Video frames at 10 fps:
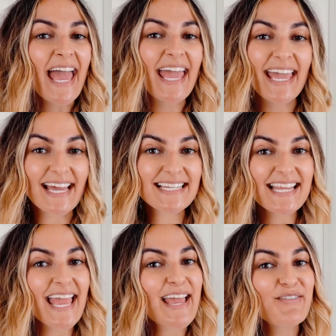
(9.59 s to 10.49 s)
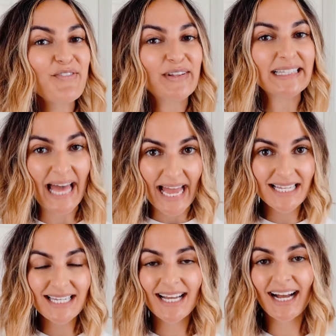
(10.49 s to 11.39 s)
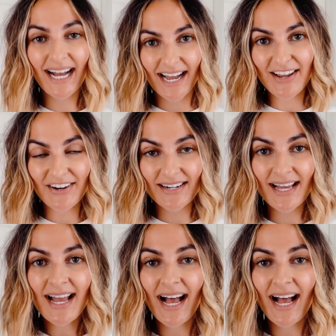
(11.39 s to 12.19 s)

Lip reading: and a flat iron.